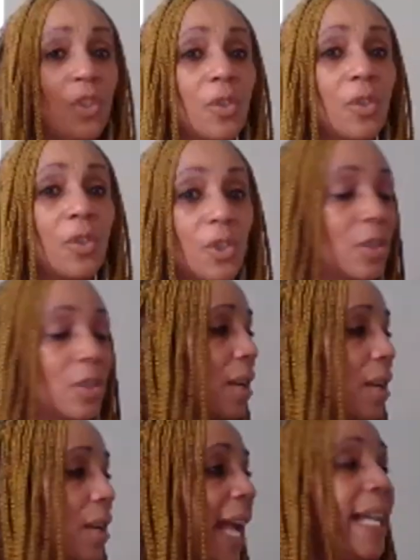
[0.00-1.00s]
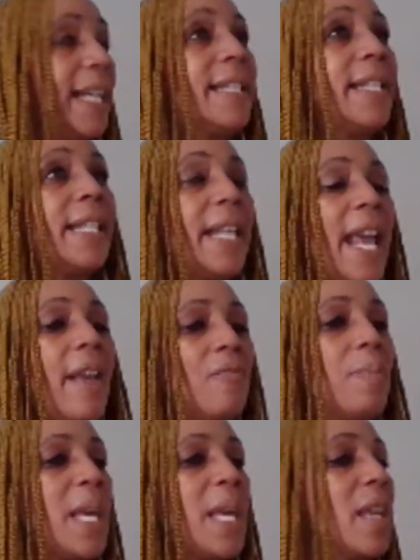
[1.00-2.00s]
church. Because it gave
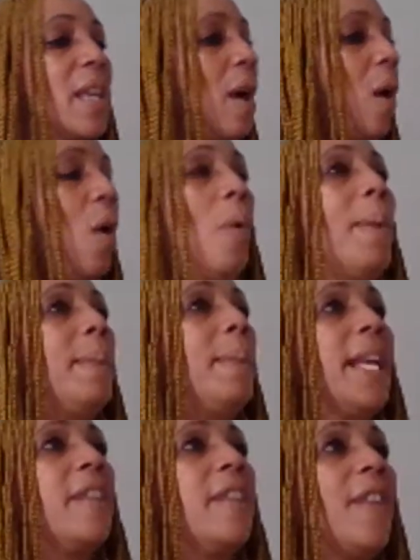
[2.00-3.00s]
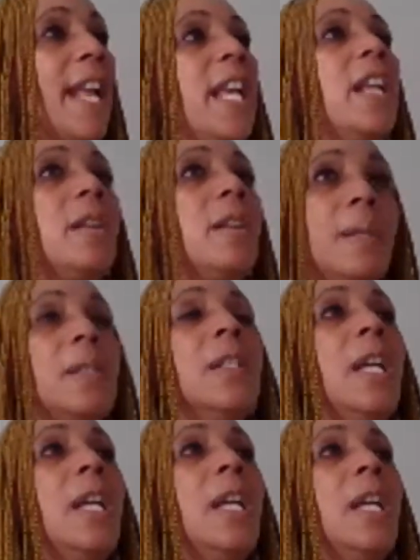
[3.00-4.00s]
me hope. I'm like, if I get up,
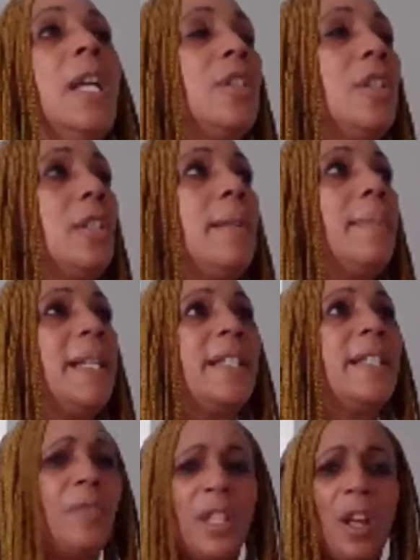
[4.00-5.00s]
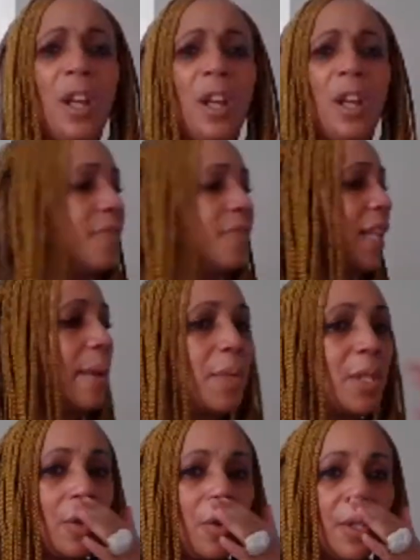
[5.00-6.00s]
I used to tell myself with all the stuff that I
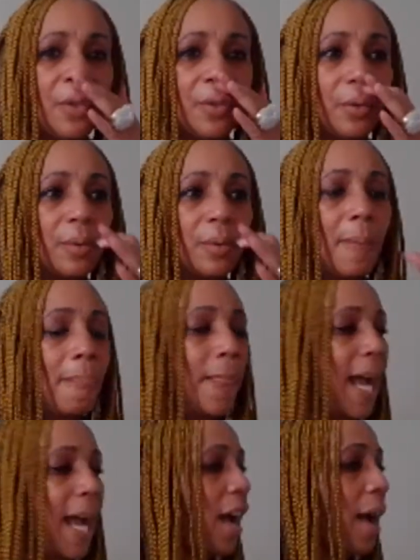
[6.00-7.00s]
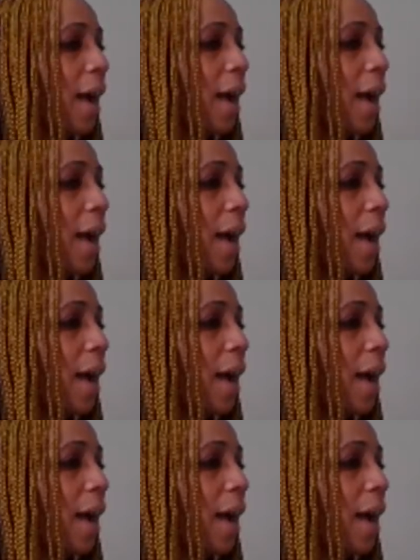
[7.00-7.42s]
was going through, I got pulled